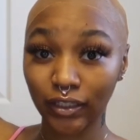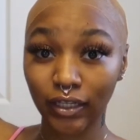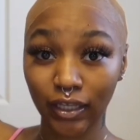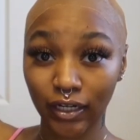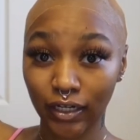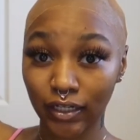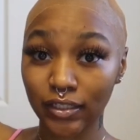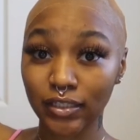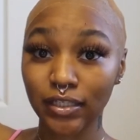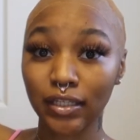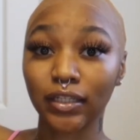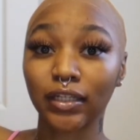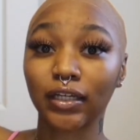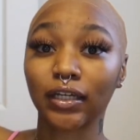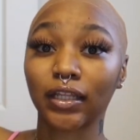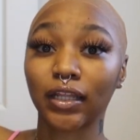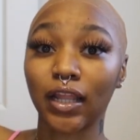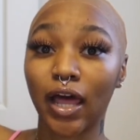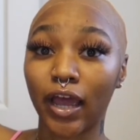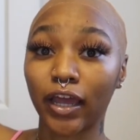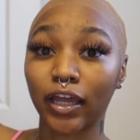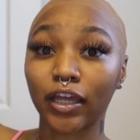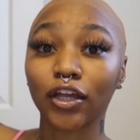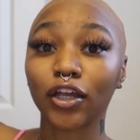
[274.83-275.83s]
get it to look
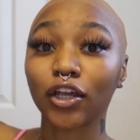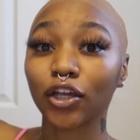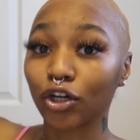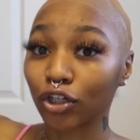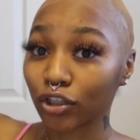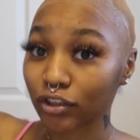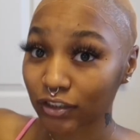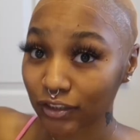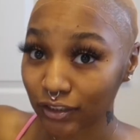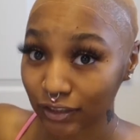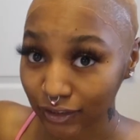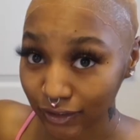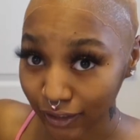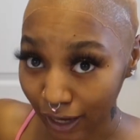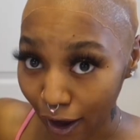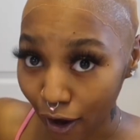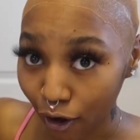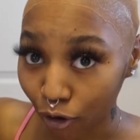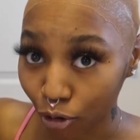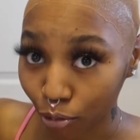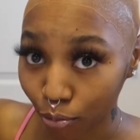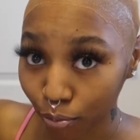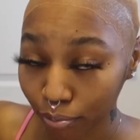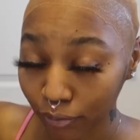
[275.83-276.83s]
like your
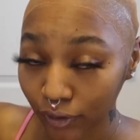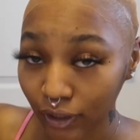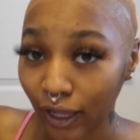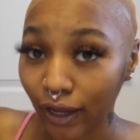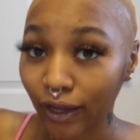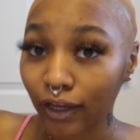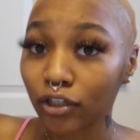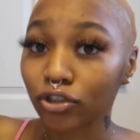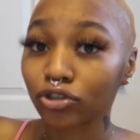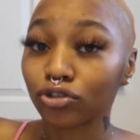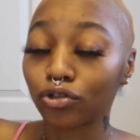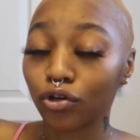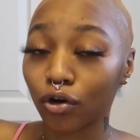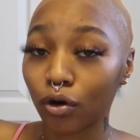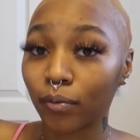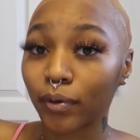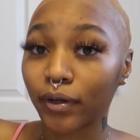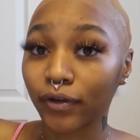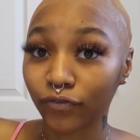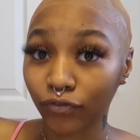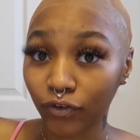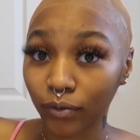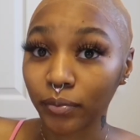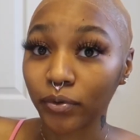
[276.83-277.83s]
scalp, like it's
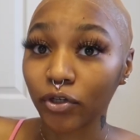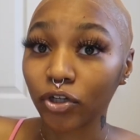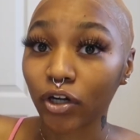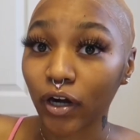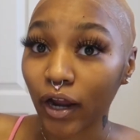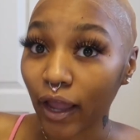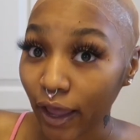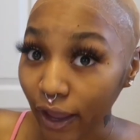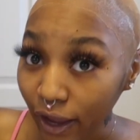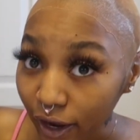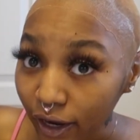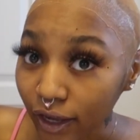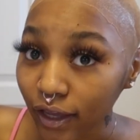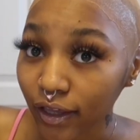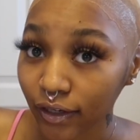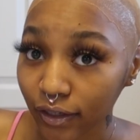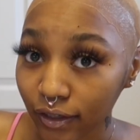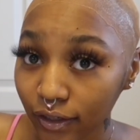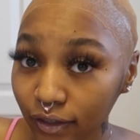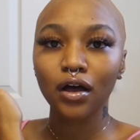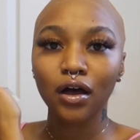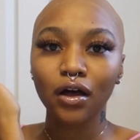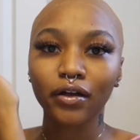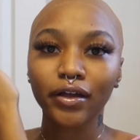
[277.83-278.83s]
growing from your
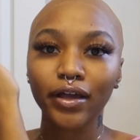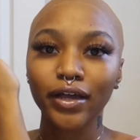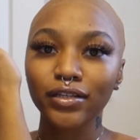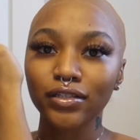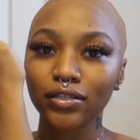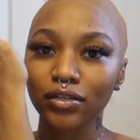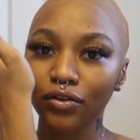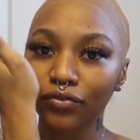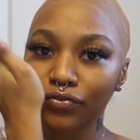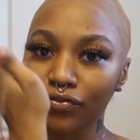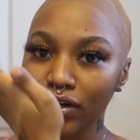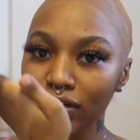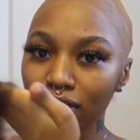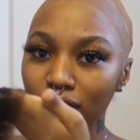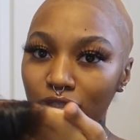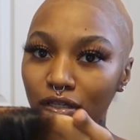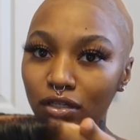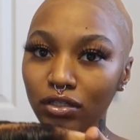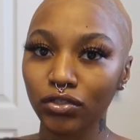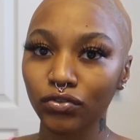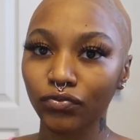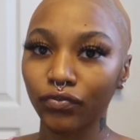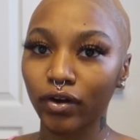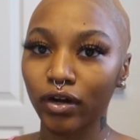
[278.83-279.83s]
head. Okay, so first
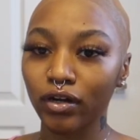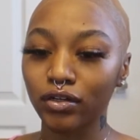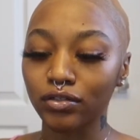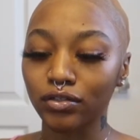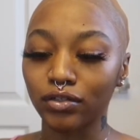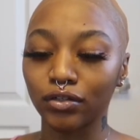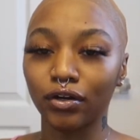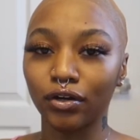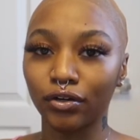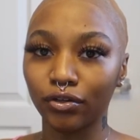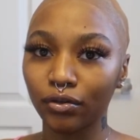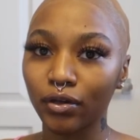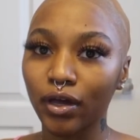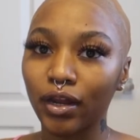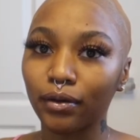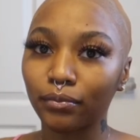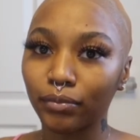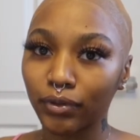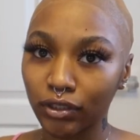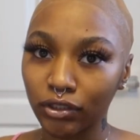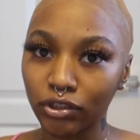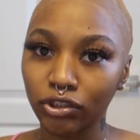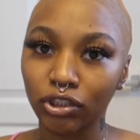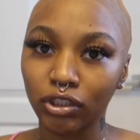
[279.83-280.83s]
things first, girl, you gotta
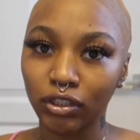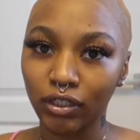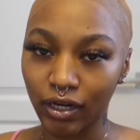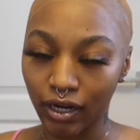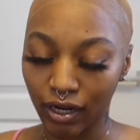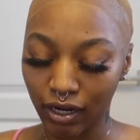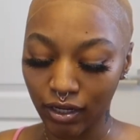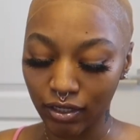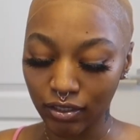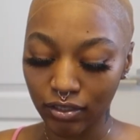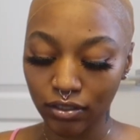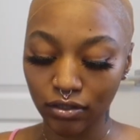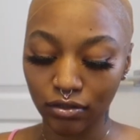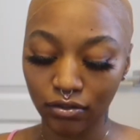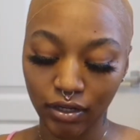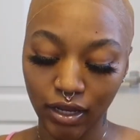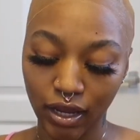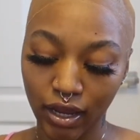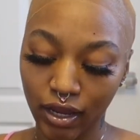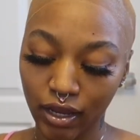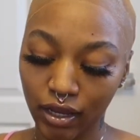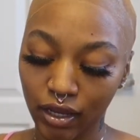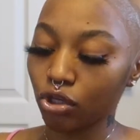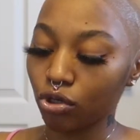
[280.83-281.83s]
bleach your knots,
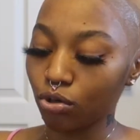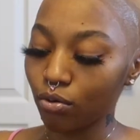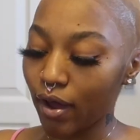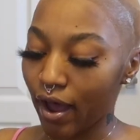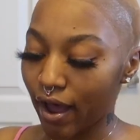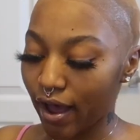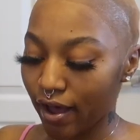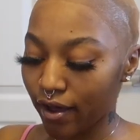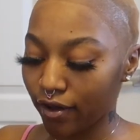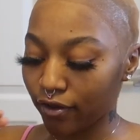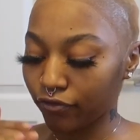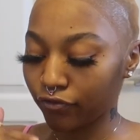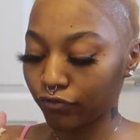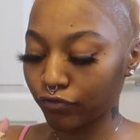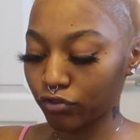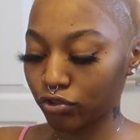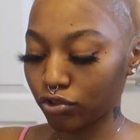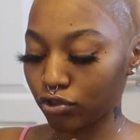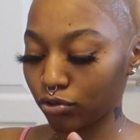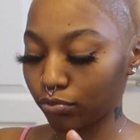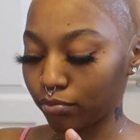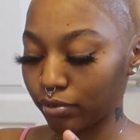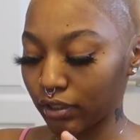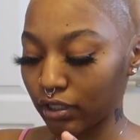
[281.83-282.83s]
okay? You have
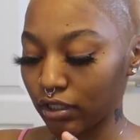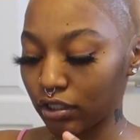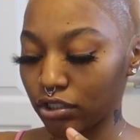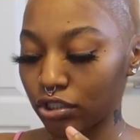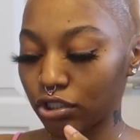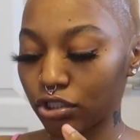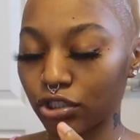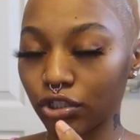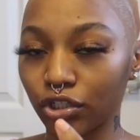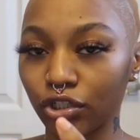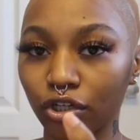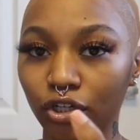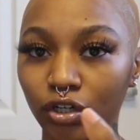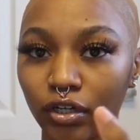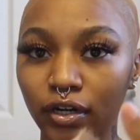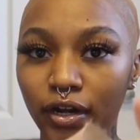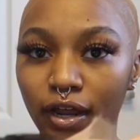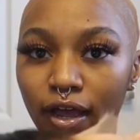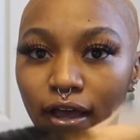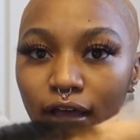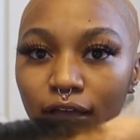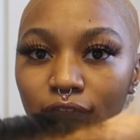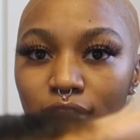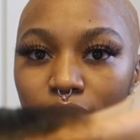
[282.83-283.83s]
to bleach your
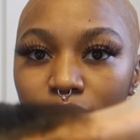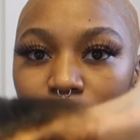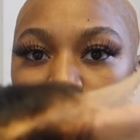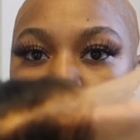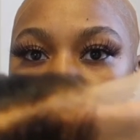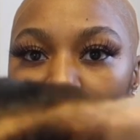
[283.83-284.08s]
knots.